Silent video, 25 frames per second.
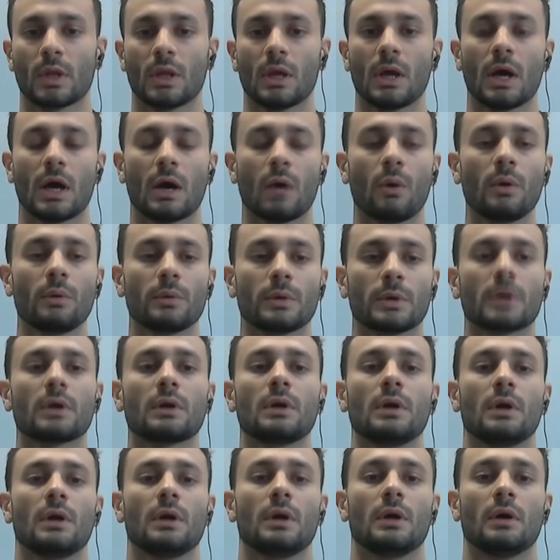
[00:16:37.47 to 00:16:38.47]
However,
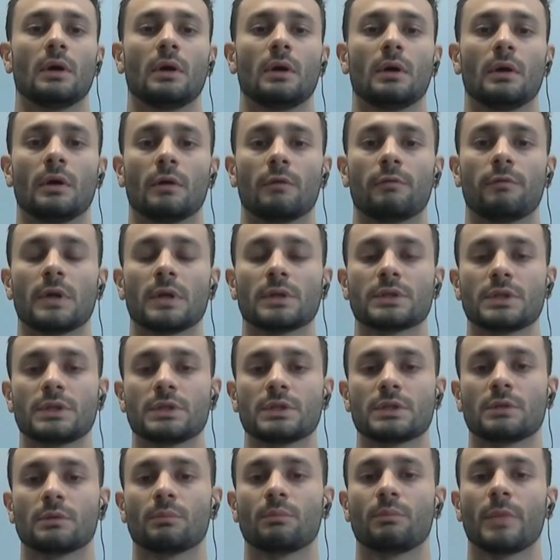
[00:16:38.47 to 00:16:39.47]
file
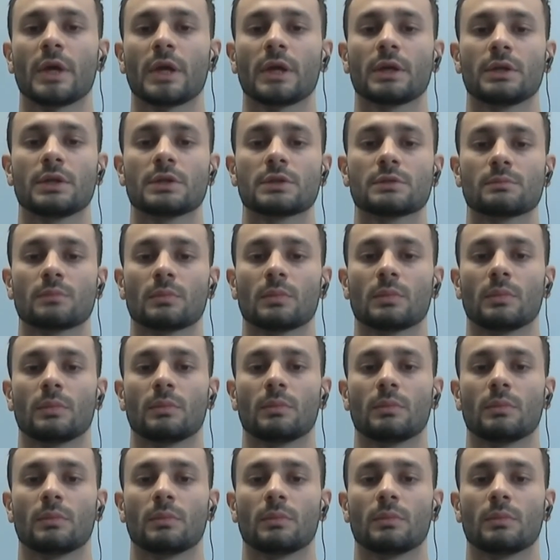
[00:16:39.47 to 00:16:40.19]
system mechanism